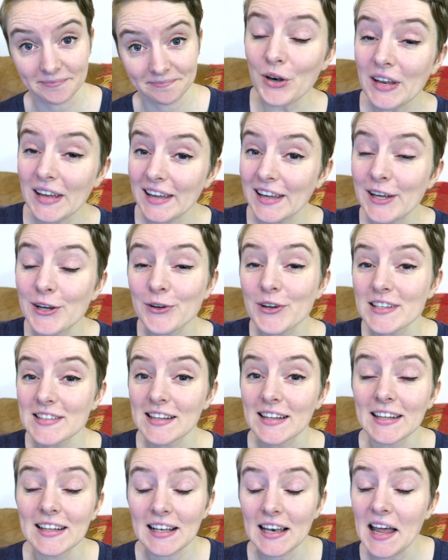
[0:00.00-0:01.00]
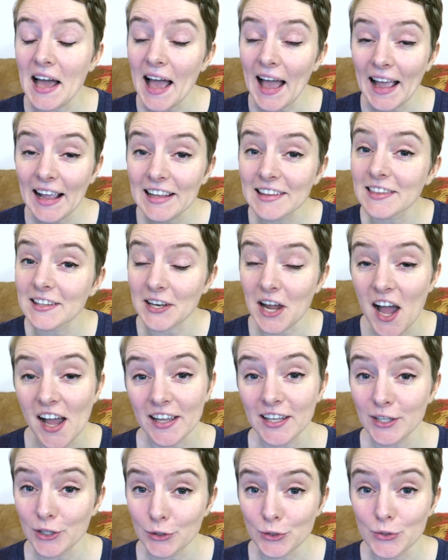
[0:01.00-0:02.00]
But here is a little hack that
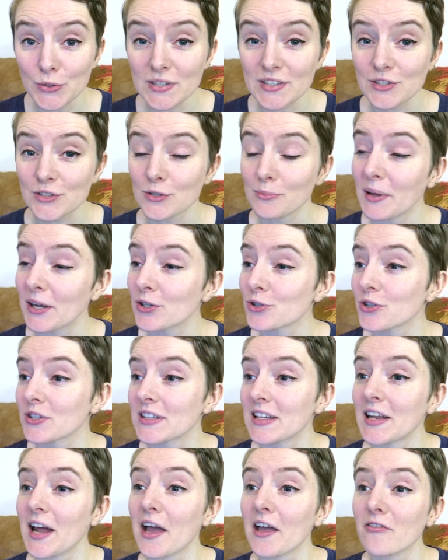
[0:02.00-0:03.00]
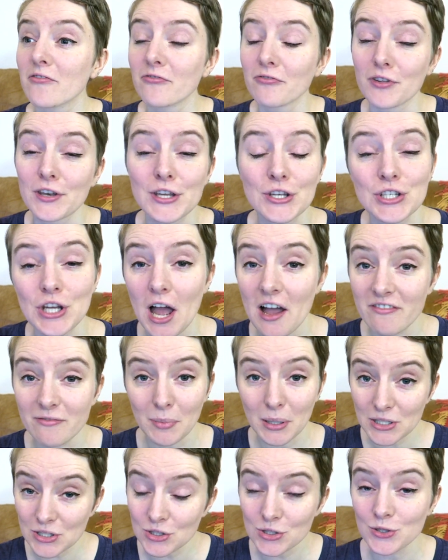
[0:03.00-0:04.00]
I use to make sure that I finish
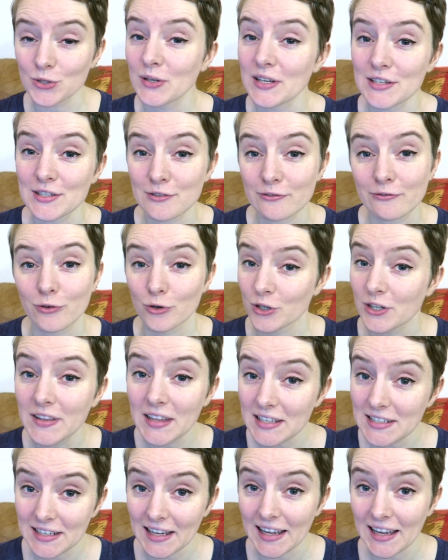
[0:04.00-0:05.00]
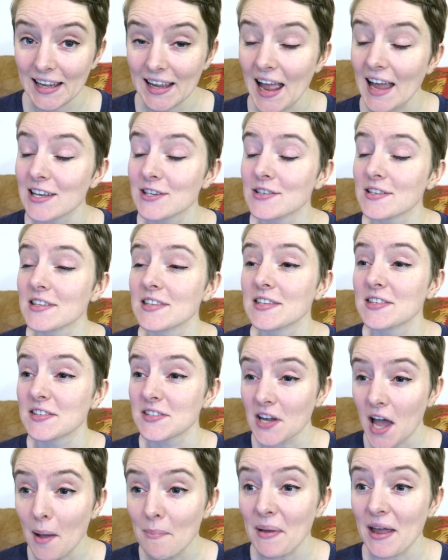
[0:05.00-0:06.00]
off my to-do list for the day and to
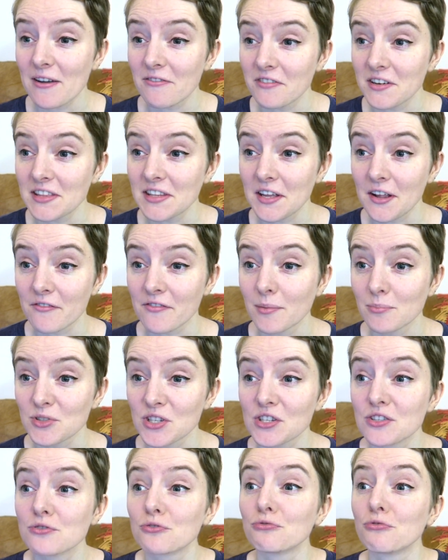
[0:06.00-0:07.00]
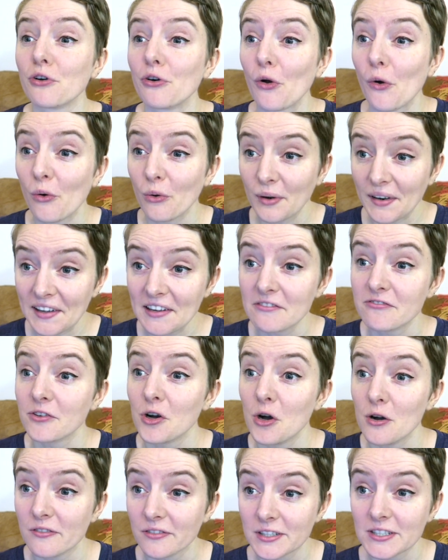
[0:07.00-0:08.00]
stop everything from just rolling
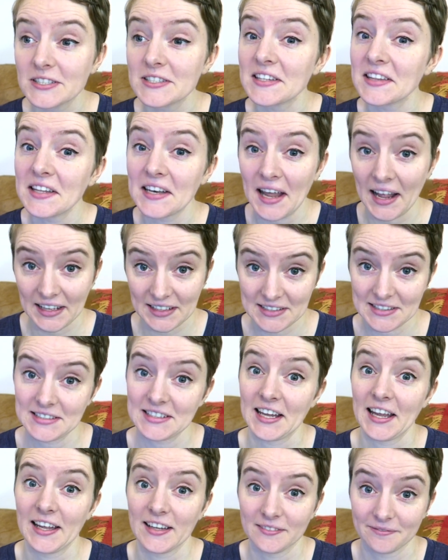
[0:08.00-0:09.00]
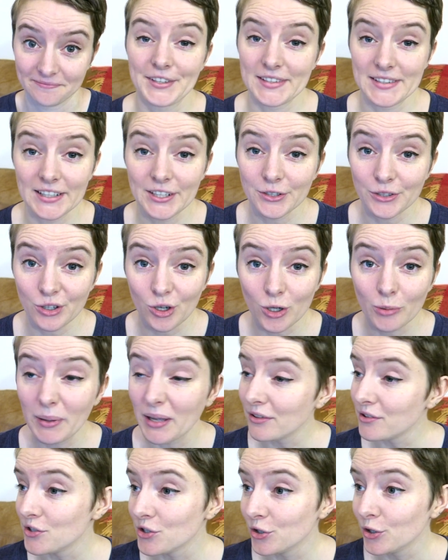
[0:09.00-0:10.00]
forward to the next day. Because I don't know
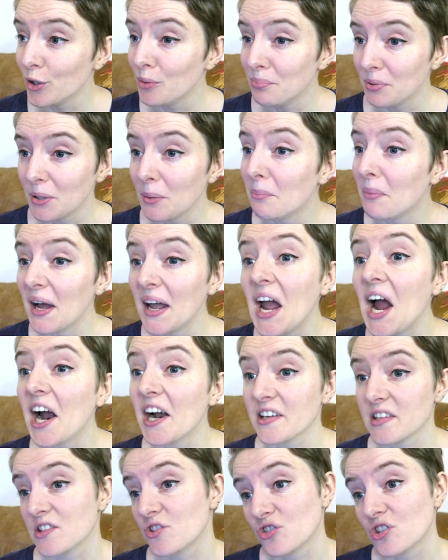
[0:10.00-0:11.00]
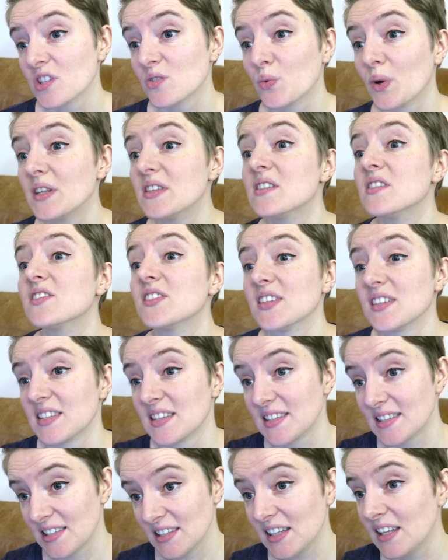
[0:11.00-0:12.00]
about you, but my arse just wants to
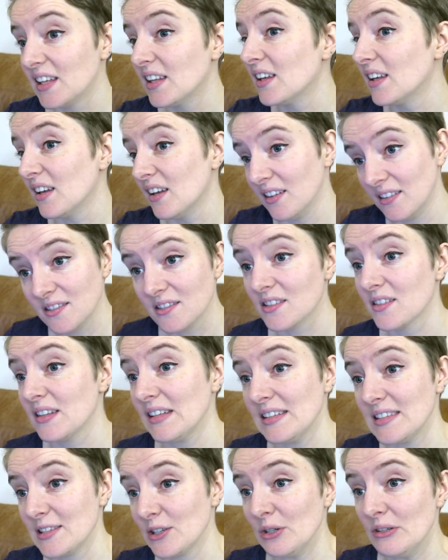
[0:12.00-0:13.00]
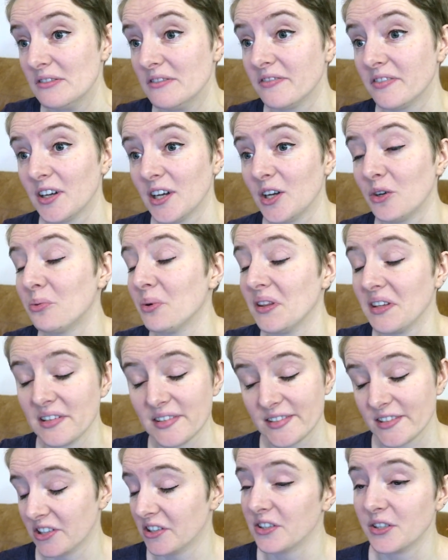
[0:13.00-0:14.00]
sink into the sofa when the
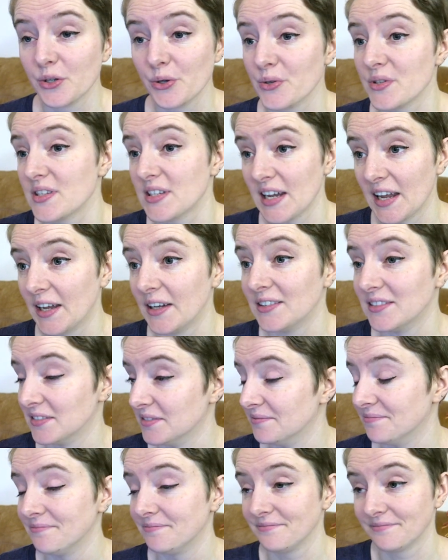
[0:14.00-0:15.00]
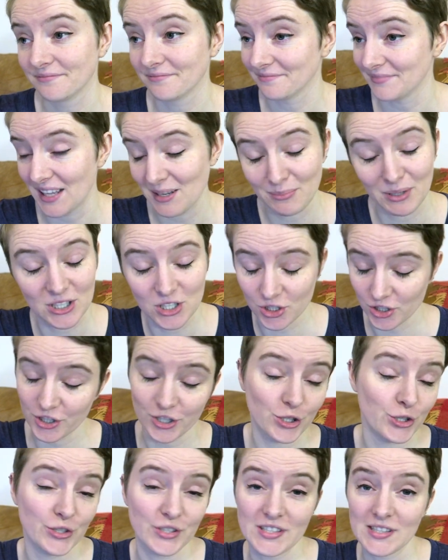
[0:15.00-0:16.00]
sun goes down and my
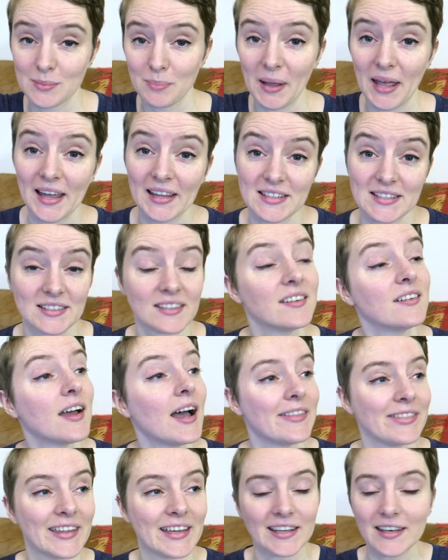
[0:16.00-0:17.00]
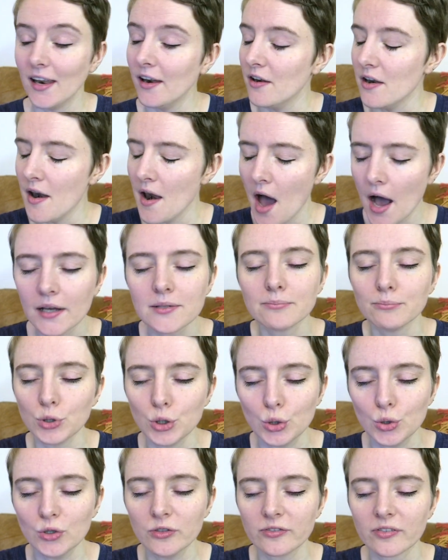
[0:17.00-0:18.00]
daughter goes to bed, and then not
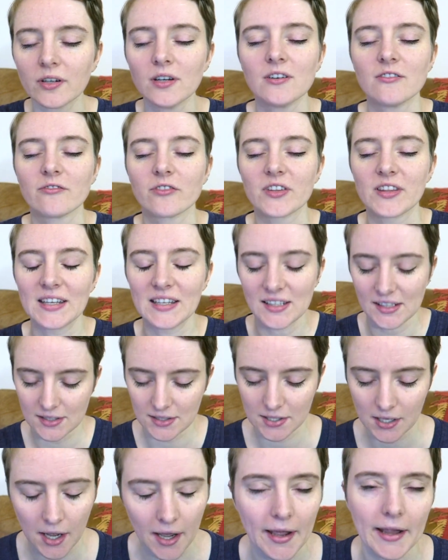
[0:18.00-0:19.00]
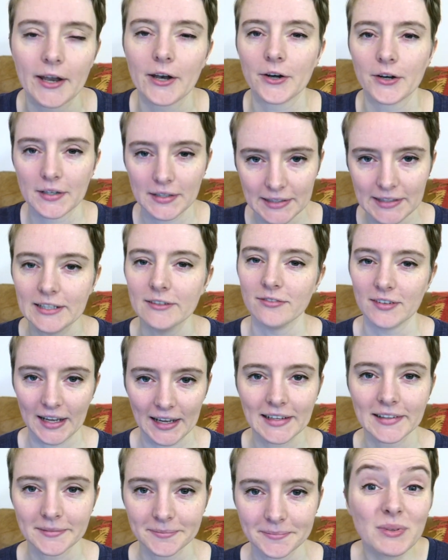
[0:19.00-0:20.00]
move for the entire
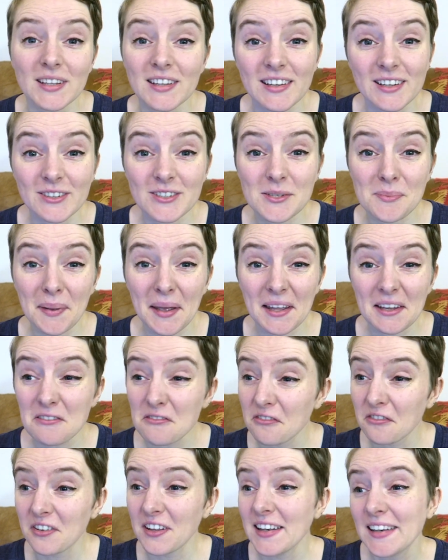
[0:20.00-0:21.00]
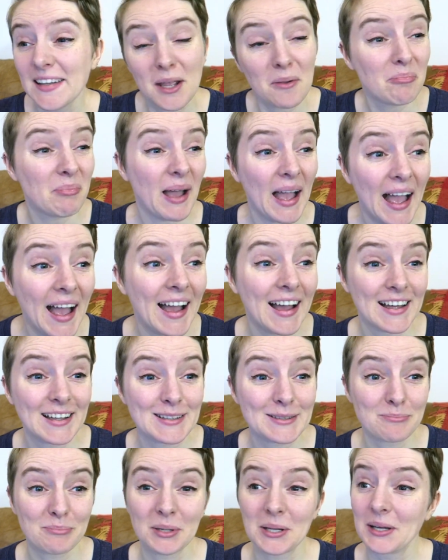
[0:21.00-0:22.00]
evening. But then I go to bed feeling
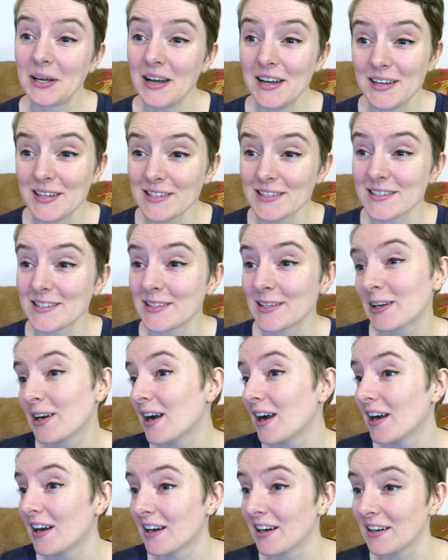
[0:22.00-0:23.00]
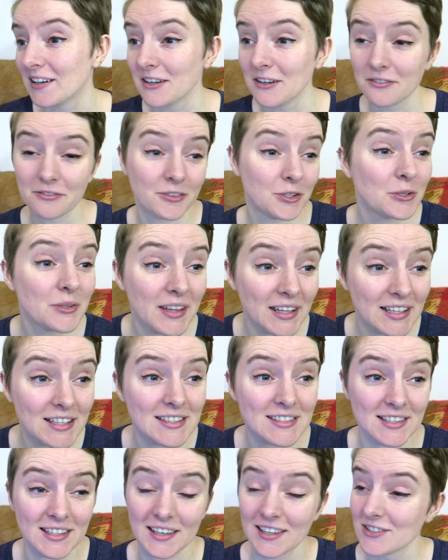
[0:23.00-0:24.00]
bad because there are a few
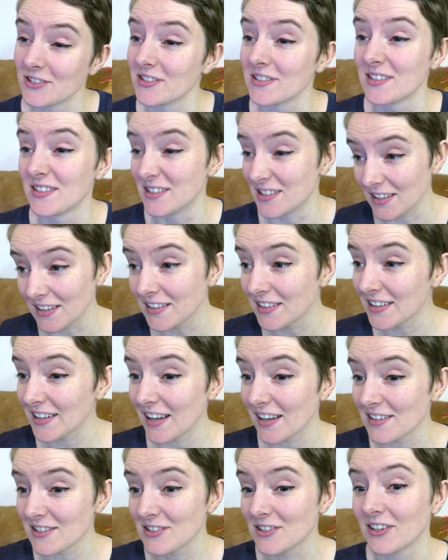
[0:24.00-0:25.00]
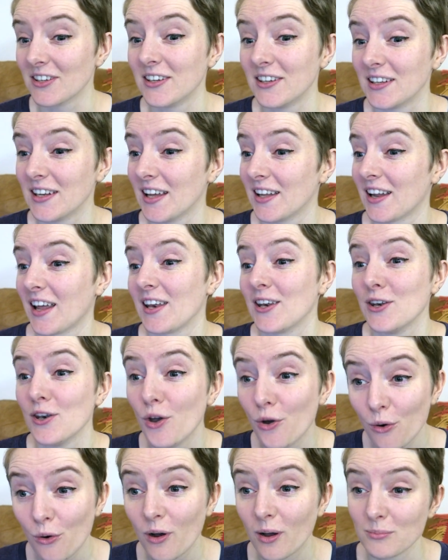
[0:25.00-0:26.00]
things that I just didn't get done, and I
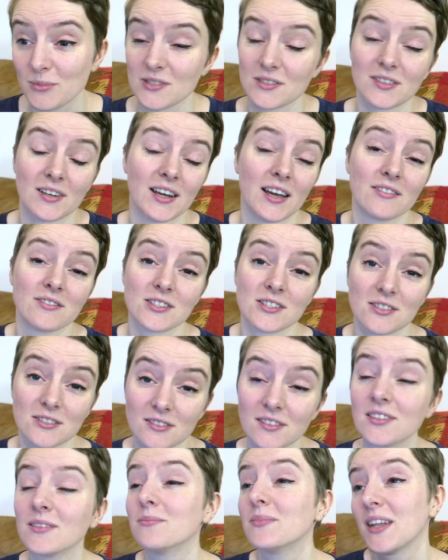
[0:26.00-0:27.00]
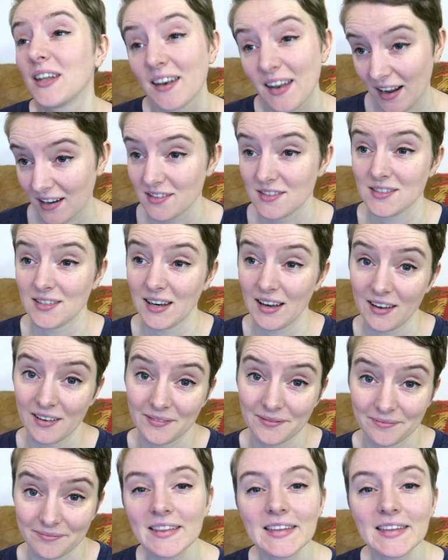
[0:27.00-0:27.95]
know I'm just gonna have to do them the next day.